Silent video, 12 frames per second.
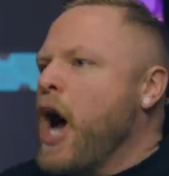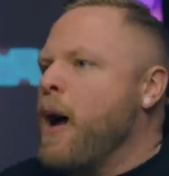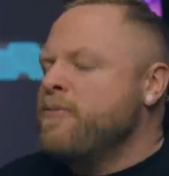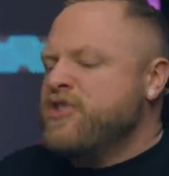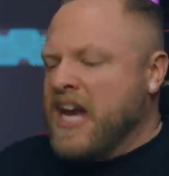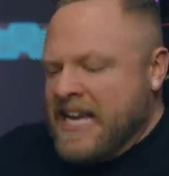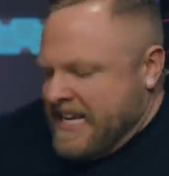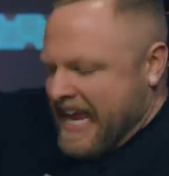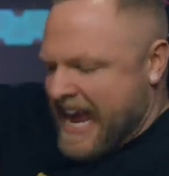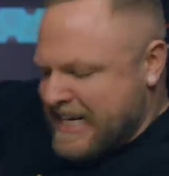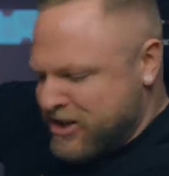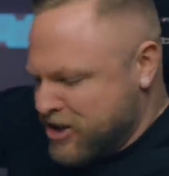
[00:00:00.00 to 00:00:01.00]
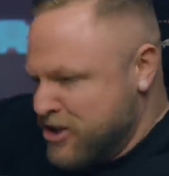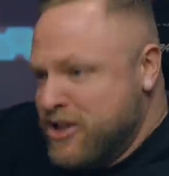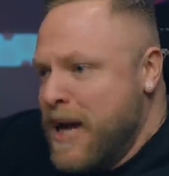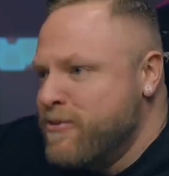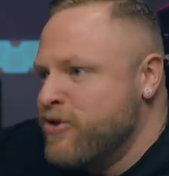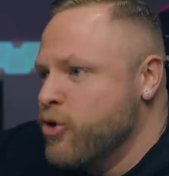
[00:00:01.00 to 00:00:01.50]
comes in, kicks the
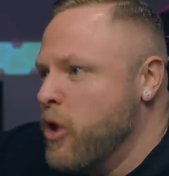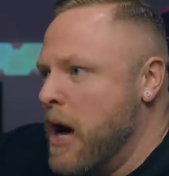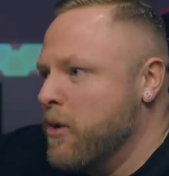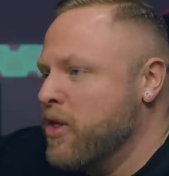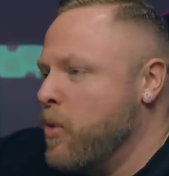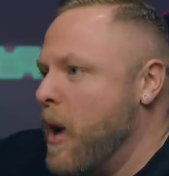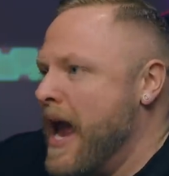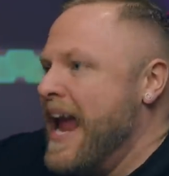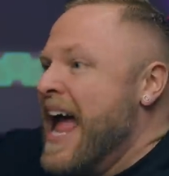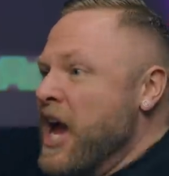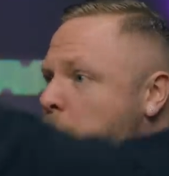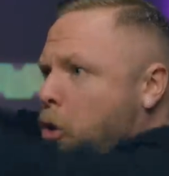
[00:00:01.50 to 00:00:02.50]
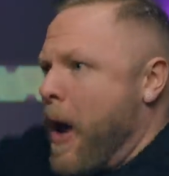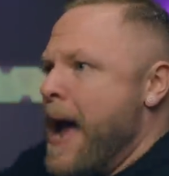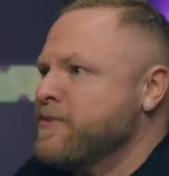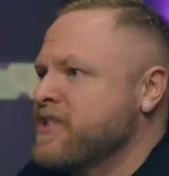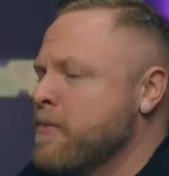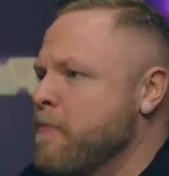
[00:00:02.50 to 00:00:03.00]
step stool out of the way,
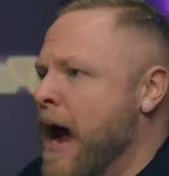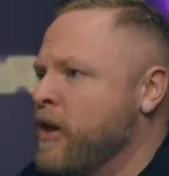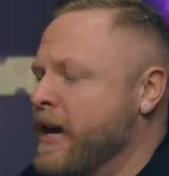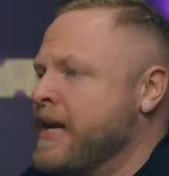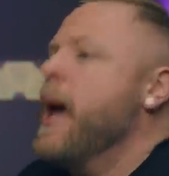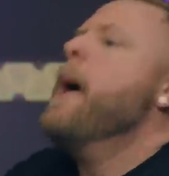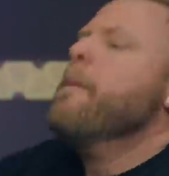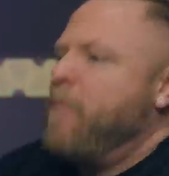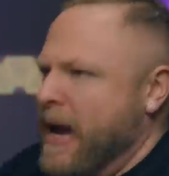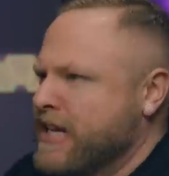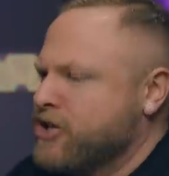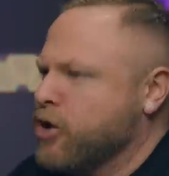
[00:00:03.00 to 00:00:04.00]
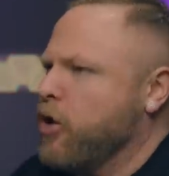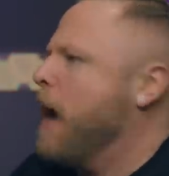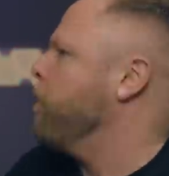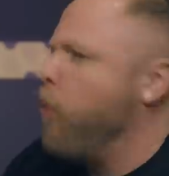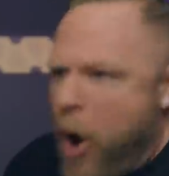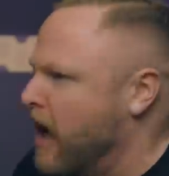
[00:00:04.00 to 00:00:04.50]
grabs the melon, picks her
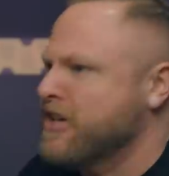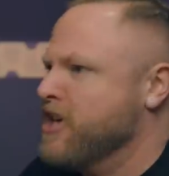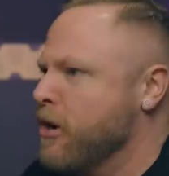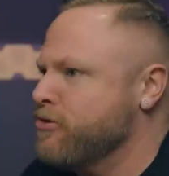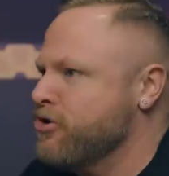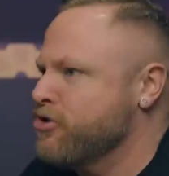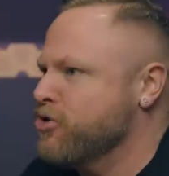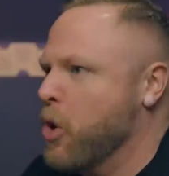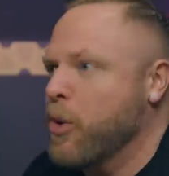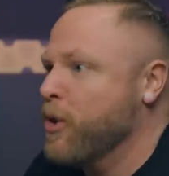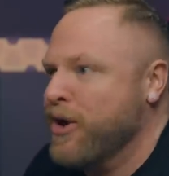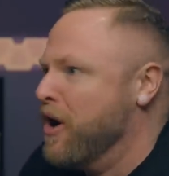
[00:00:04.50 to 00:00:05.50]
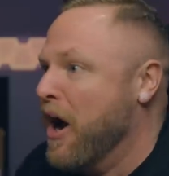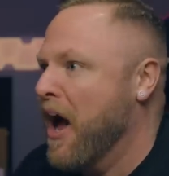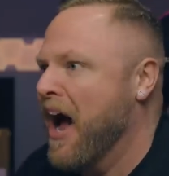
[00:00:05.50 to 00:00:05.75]
up, walks out the store with her.